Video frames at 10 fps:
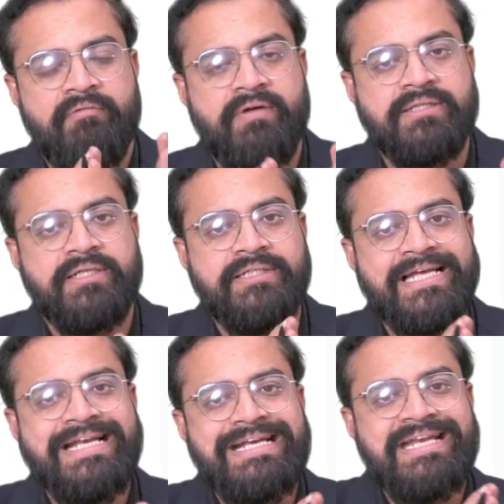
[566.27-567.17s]
whether
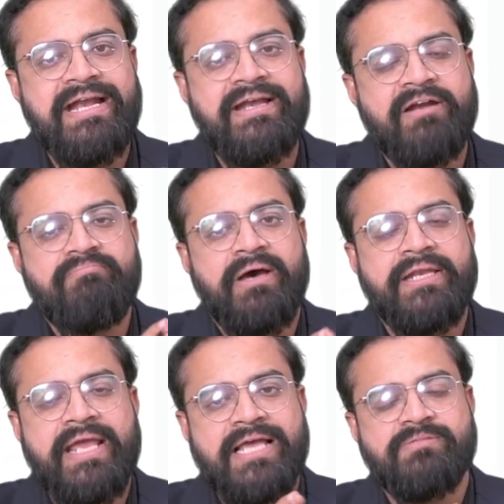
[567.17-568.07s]
the intended
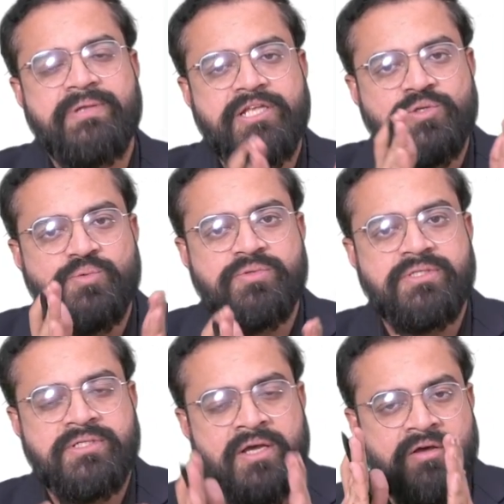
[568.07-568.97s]
money has been
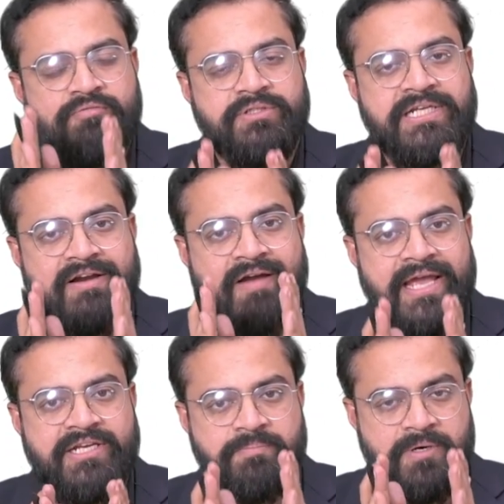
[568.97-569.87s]
used for the
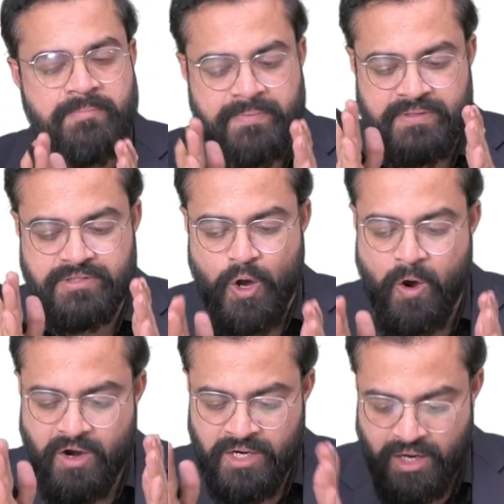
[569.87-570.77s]
right purpose
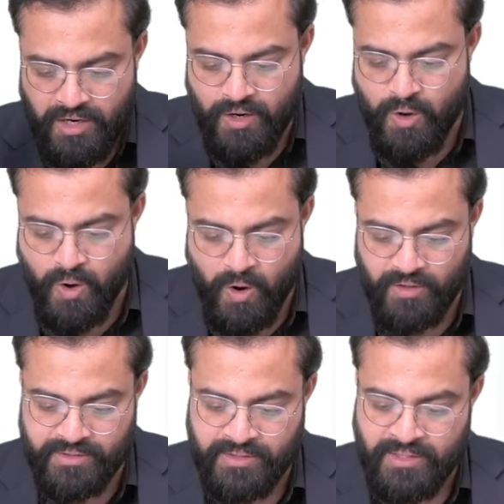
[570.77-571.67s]
or
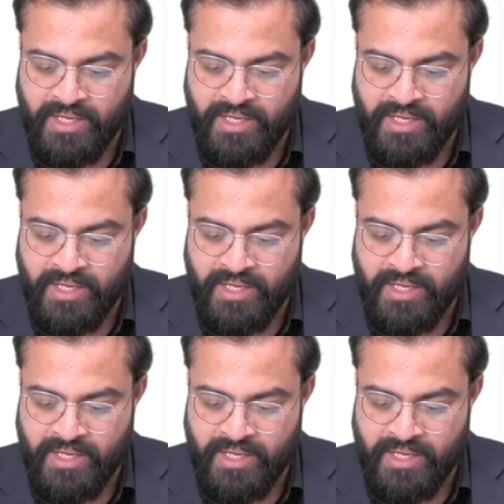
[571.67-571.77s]
not.